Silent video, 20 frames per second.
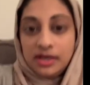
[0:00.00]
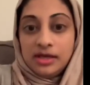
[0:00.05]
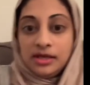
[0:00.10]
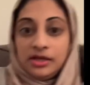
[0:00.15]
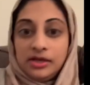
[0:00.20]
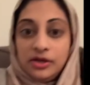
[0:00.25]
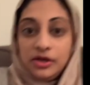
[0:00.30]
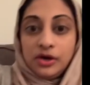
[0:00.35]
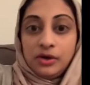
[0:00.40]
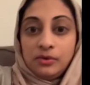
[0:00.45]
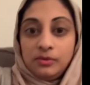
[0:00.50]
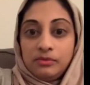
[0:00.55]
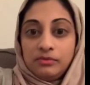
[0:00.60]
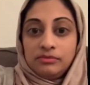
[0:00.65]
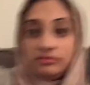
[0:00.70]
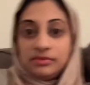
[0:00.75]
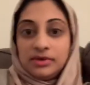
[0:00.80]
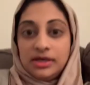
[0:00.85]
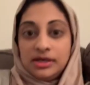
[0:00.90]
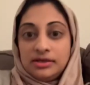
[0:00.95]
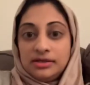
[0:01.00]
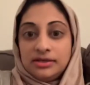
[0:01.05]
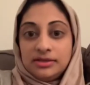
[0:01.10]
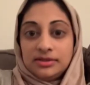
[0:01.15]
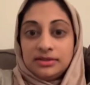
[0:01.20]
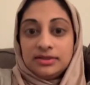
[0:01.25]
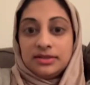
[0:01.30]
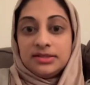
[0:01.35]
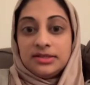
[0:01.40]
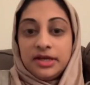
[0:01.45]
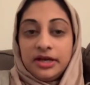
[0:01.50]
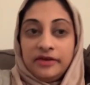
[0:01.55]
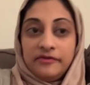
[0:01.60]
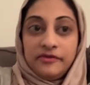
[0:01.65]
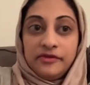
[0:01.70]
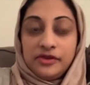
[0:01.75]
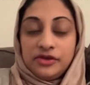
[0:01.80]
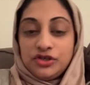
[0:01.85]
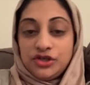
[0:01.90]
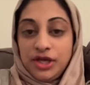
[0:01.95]
you know, sorry for
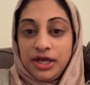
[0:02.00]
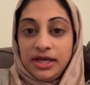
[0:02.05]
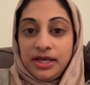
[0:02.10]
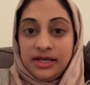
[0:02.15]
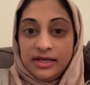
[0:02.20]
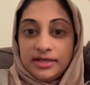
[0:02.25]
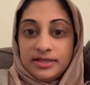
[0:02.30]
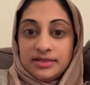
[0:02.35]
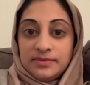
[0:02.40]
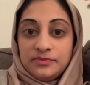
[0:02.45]
the shakiness.